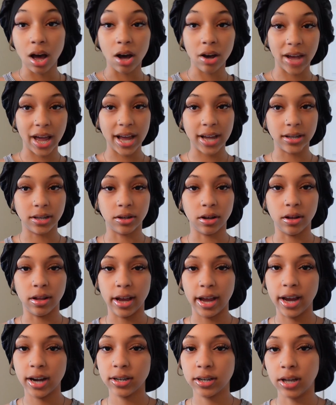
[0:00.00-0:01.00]
okay so the
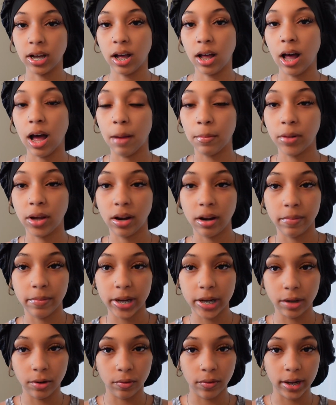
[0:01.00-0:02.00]
hairstyle i'm gonna
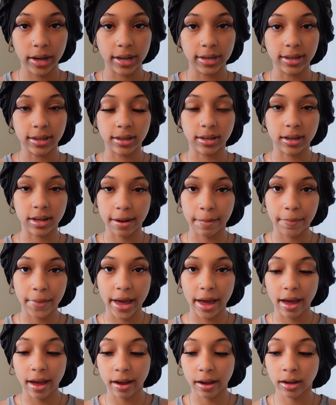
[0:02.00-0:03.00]
be doing is a slick
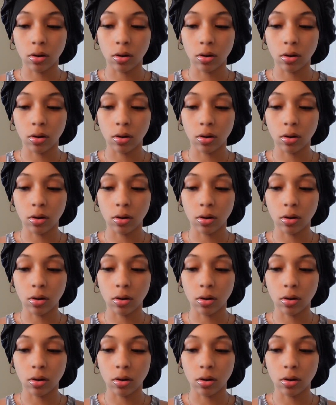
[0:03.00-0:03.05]
back